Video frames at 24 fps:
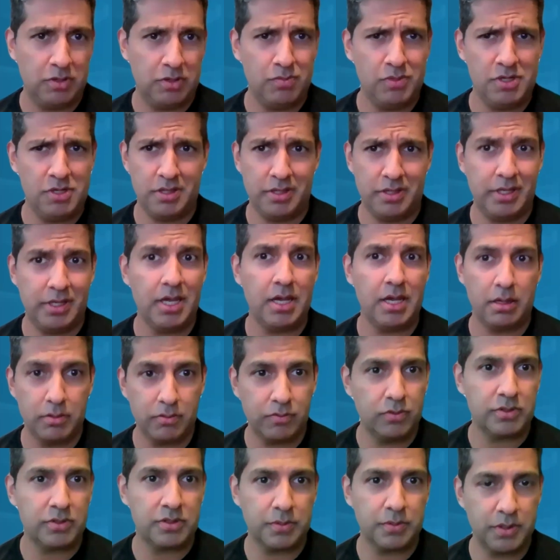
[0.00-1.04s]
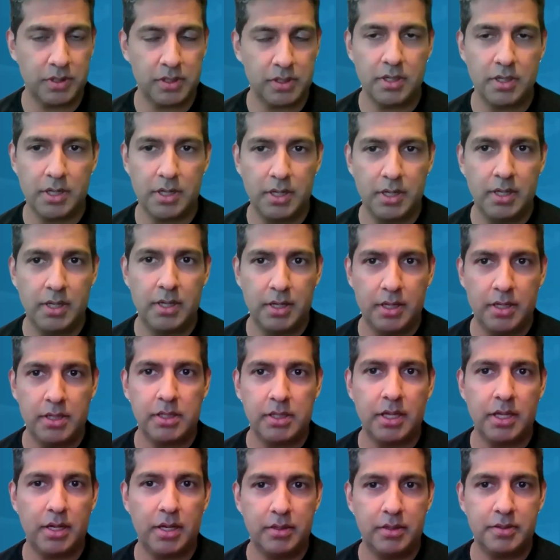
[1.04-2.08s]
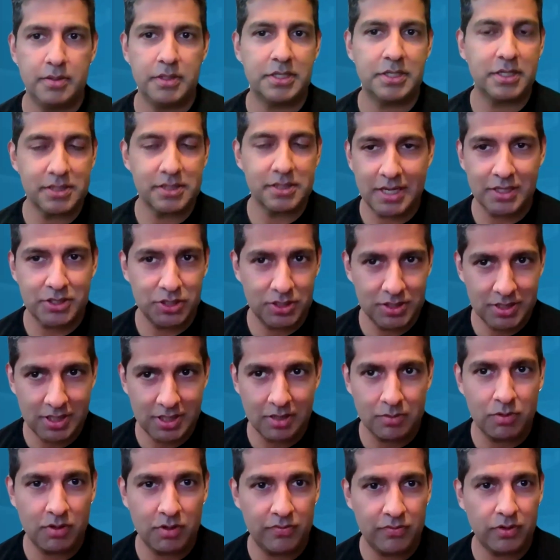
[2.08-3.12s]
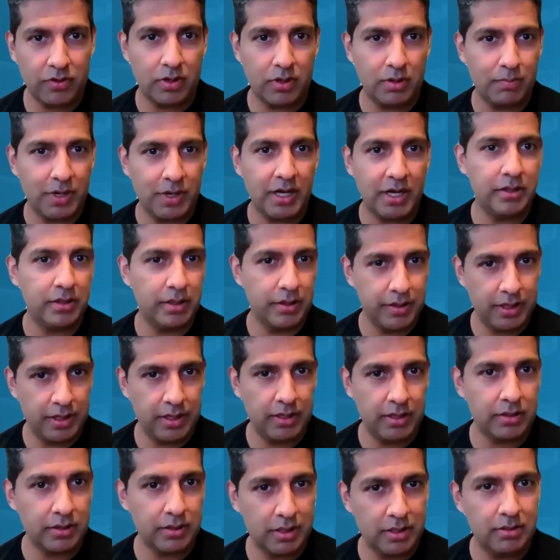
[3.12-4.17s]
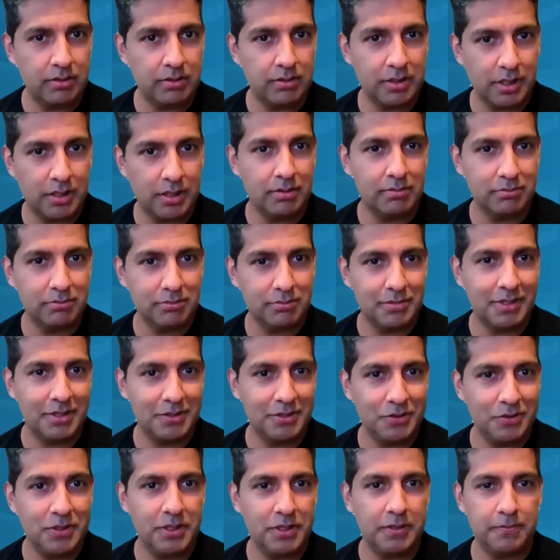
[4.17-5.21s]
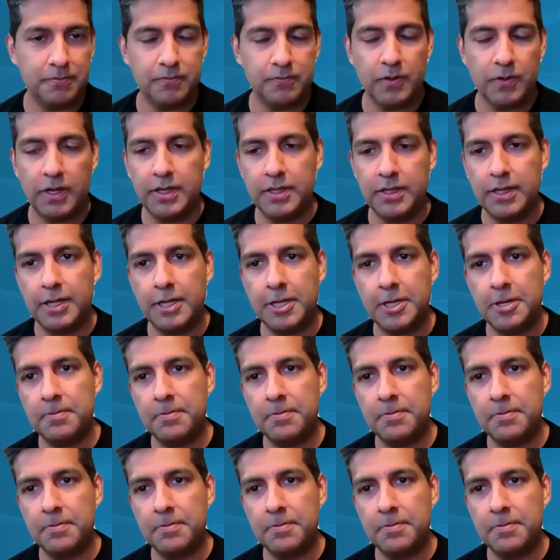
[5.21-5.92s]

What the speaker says: Yeah, like, yeah, of course I would. Yeah, that doesn't actually tell me if you're going to buy the thing that you need, right?